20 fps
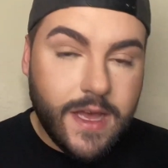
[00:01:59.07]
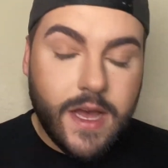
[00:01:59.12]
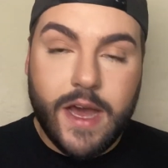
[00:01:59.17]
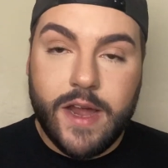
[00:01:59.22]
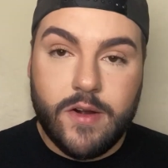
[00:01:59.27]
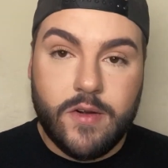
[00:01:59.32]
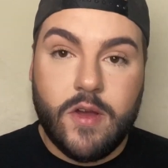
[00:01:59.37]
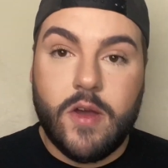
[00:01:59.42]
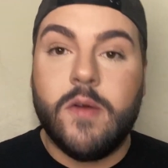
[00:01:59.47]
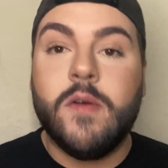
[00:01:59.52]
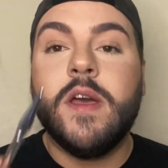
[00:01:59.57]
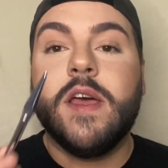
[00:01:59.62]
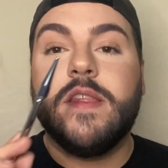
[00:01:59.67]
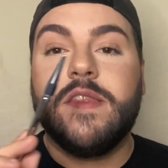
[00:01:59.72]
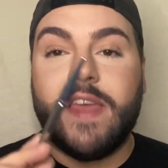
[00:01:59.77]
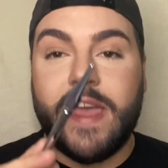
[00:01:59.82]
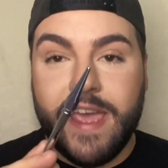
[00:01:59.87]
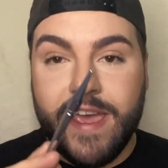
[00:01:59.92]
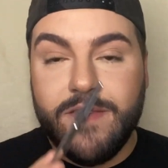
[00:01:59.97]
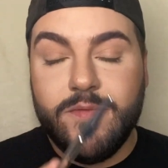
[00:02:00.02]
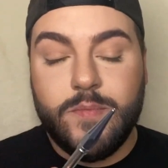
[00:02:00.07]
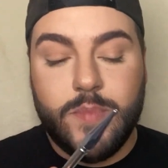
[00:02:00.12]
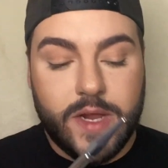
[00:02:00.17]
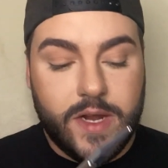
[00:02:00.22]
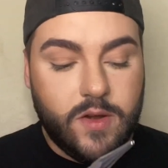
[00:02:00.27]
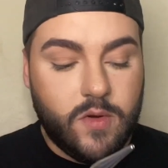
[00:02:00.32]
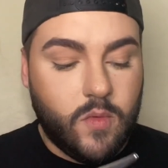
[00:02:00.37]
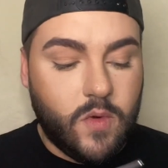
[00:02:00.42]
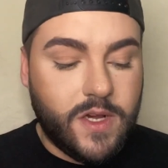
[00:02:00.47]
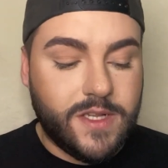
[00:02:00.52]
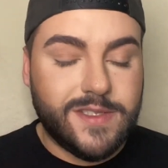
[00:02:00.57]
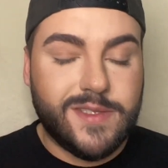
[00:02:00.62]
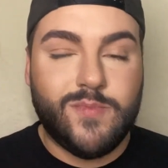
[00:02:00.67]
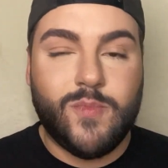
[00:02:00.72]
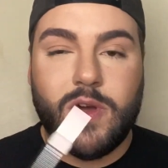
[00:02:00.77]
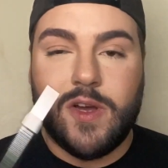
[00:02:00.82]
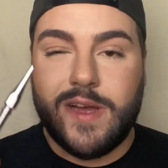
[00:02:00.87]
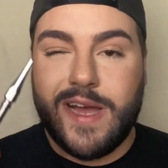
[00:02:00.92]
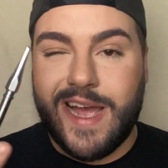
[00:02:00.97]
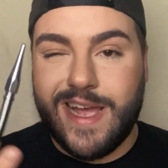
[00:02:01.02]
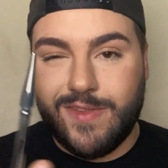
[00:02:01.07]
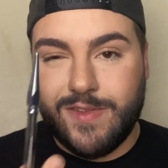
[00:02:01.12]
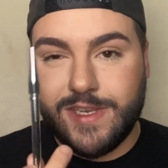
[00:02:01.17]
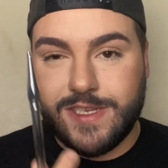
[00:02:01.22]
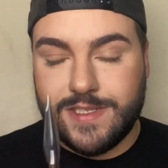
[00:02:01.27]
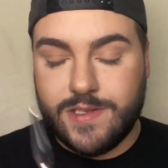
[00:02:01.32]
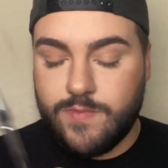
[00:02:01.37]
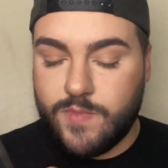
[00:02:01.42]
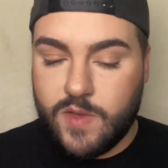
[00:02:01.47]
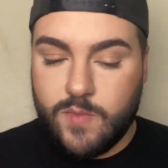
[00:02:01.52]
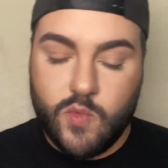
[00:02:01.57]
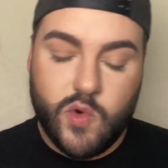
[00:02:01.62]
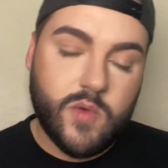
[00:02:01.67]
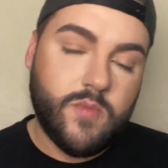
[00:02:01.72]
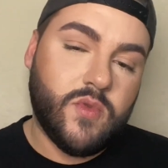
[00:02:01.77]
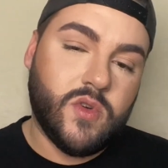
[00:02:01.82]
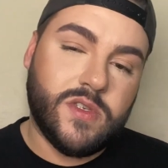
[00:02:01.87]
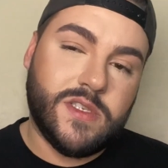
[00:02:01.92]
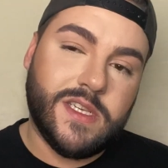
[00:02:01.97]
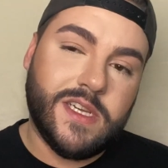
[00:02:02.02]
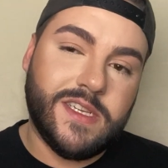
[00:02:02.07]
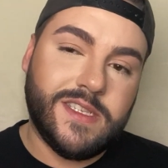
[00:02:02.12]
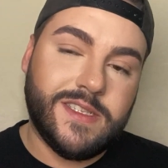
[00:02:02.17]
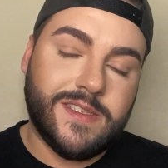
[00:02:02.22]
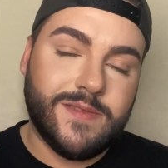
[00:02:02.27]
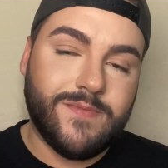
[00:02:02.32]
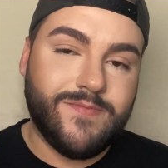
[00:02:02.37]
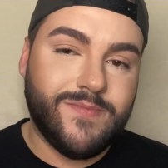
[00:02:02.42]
I don't know. They have bigger ones, but I like something more precise.